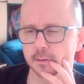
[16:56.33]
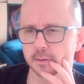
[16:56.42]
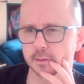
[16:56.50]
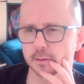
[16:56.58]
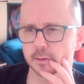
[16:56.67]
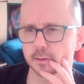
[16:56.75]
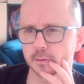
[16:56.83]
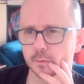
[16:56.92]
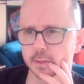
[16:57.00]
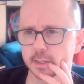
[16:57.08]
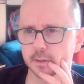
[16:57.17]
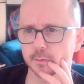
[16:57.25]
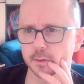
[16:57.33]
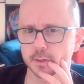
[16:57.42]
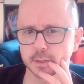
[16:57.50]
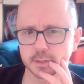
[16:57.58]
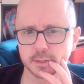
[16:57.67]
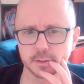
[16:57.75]
Don't know what that word
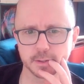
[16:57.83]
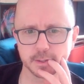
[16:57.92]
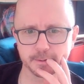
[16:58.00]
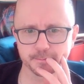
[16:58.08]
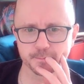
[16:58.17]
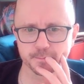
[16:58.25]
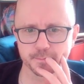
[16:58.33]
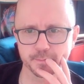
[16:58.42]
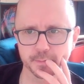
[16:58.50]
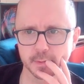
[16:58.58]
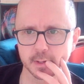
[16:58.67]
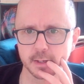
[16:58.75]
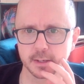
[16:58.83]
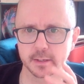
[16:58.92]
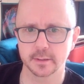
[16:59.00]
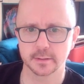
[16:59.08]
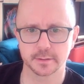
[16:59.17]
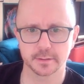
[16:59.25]
is doing.
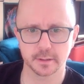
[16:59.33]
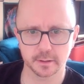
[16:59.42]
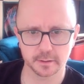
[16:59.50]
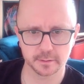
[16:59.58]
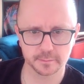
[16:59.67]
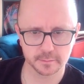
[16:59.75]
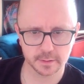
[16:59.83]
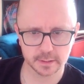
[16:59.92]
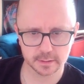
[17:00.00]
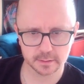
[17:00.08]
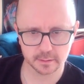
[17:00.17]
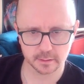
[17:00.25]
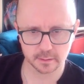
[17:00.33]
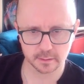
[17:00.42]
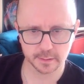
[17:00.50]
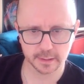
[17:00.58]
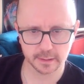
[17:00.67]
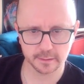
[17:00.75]
So that's not a
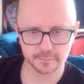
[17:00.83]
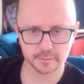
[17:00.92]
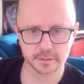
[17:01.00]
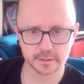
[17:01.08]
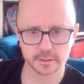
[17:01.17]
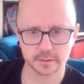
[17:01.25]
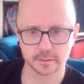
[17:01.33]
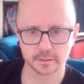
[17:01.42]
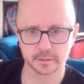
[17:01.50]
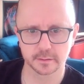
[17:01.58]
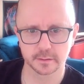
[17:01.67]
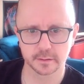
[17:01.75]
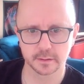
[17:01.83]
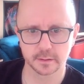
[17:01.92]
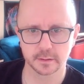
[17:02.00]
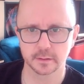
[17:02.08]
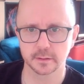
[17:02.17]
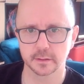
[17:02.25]
low-hanging fruit.
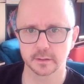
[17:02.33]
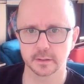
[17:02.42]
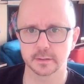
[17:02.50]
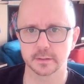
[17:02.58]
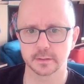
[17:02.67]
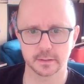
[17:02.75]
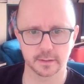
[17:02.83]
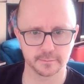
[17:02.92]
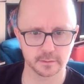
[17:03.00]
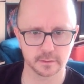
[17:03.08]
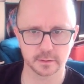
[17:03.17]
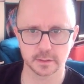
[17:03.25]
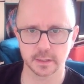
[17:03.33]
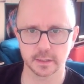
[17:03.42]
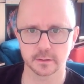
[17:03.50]
17